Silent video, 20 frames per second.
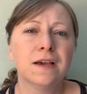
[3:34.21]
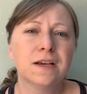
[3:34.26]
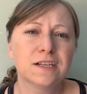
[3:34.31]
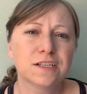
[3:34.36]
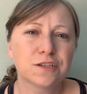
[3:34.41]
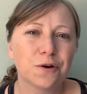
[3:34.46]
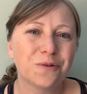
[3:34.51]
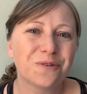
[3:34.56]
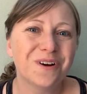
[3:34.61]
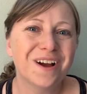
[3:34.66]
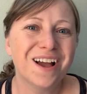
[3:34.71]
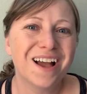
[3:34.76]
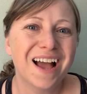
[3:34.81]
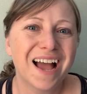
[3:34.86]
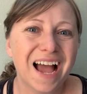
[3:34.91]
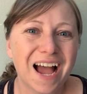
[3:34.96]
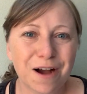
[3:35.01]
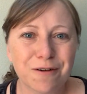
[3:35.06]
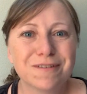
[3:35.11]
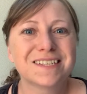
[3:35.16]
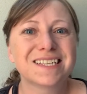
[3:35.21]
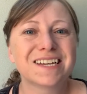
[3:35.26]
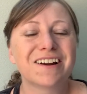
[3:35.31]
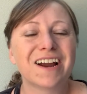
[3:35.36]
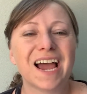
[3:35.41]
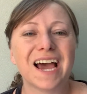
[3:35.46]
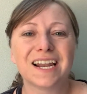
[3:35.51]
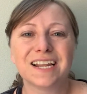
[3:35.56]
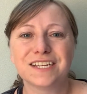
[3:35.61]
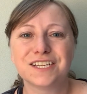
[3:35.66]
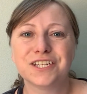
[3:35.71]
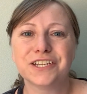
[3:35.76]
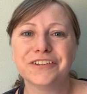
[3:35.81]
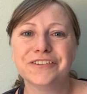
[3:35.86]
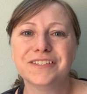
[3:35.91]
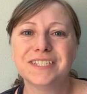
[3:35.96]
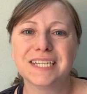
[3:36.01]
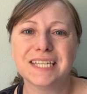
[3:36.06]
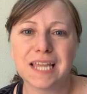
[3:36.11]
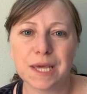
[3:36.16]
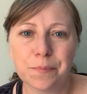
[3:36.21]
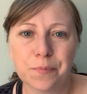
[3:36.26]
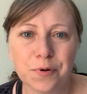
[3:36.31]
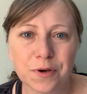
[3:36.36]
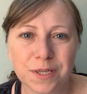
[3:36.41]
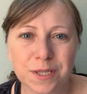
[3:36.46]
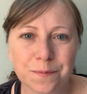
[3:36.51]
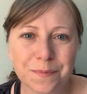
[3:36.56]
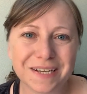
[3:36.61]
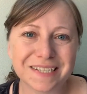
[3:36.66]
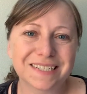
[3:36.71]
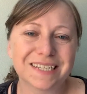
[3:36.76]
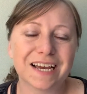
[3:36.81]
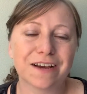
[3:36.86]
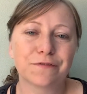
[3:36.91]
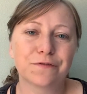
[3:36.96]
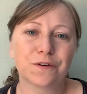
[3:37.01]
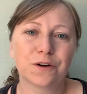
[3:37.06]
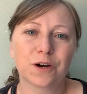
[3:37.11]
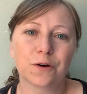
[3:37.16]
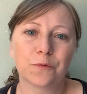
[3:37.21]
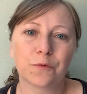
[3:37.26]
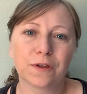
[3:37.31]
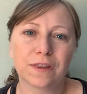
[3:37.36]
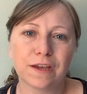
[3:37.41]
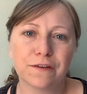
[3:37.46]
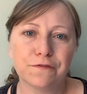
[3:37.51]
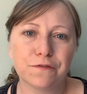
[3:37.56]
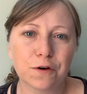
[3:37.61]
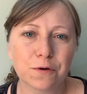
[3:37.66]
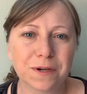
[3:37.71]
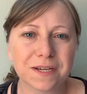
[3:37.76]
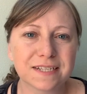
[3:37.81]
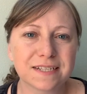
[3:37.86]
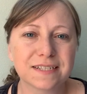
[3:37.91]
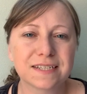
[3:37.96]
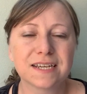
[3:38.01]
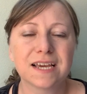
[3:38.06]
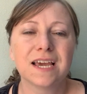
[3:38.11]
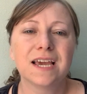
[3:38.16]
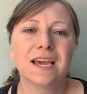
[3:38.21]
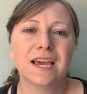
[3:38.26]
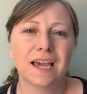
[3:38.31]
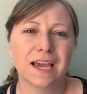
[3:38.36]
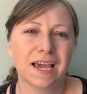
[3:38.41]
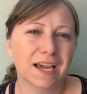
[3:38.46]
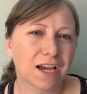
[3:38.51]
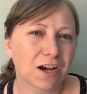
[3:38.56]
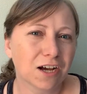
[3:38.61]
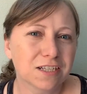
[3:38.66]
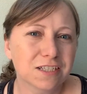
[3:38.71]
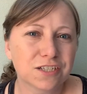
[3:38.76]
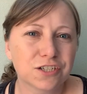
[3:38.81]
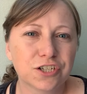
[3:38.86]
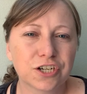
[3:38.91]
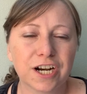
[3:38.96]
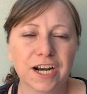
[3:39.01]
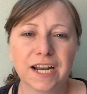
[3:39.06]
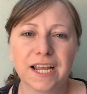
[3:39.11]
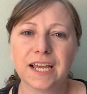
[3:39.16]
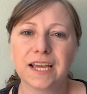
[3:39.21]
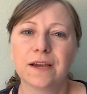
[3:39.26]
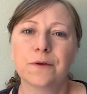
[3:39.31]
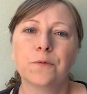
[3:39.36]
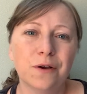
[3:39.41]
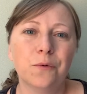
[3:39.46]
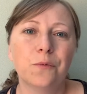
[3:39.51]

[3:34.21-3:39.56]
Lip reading: So how is their attitude? Did they put their best effort? Were they focused and concentrating?